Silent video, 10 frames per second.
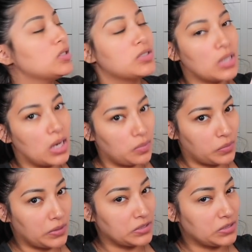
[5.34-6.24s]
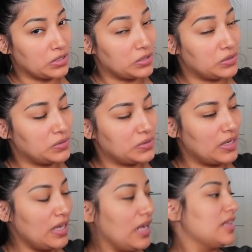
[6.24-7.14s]
celebration.
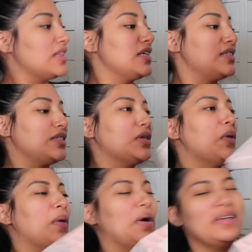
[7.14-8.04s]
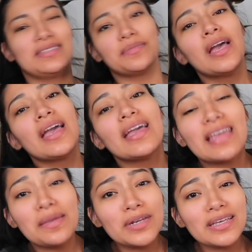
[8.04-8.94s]
This is so awesome. It
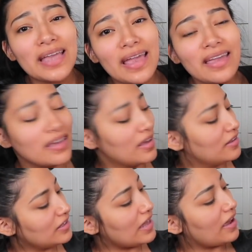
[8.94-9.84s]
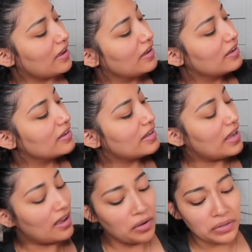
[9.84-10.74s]
came in a cake. Look at that.
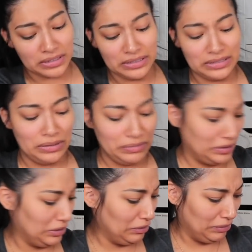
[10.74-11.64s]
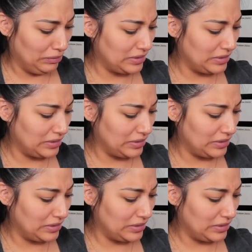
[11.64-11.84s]
Cake. Oh,